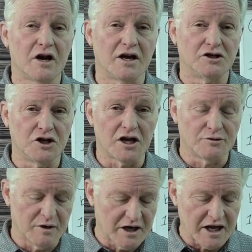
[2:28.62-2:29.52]

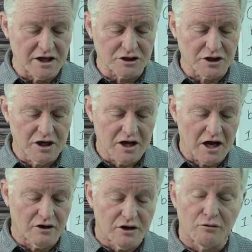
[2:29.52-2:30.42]
judgment is
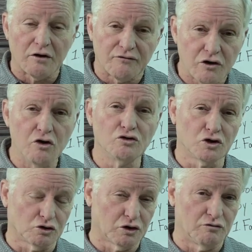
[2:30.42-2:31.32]
their
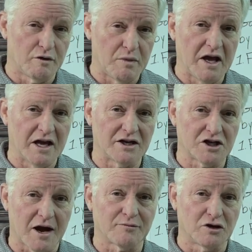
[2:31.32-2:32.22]
refusal to repent,
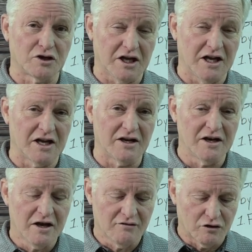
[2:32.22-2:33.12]
chapter 10,
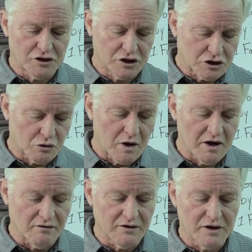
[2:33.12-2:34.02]
verses
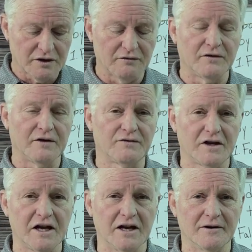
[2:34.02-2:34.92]
12 to
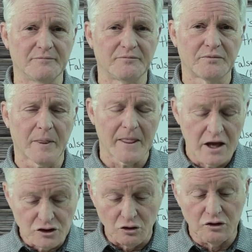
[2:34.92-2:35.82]
15.
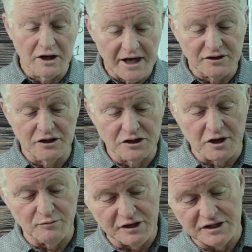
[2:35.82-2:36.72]
So the lesson
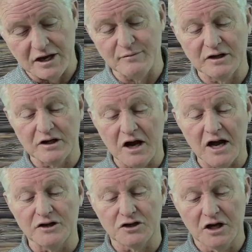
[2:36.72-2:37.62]
summary statement,
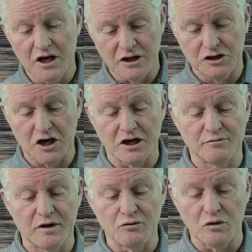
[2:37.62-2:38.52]
God's
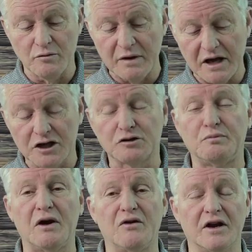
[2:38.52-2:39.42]
judgment will be
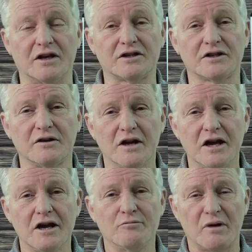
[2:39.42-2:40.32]
experienced
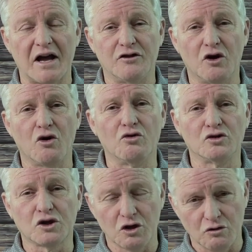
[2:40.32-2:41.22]
by
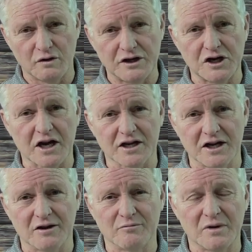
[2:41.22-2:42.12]
those who reject Him.